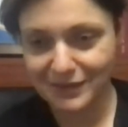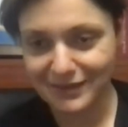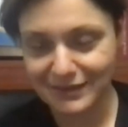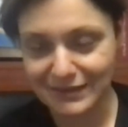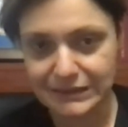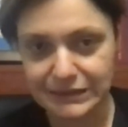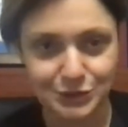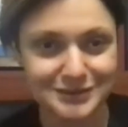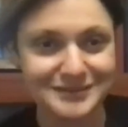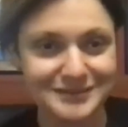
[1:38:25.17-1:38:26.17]
any
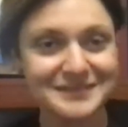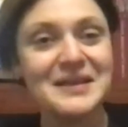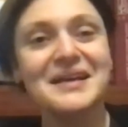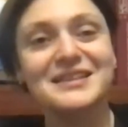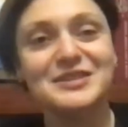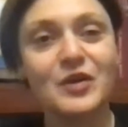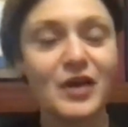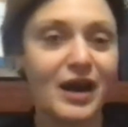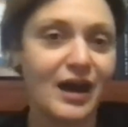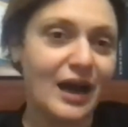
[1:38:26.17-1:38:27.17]
additional. So
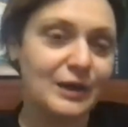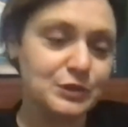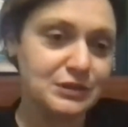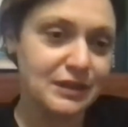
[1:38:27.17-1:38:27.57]
I would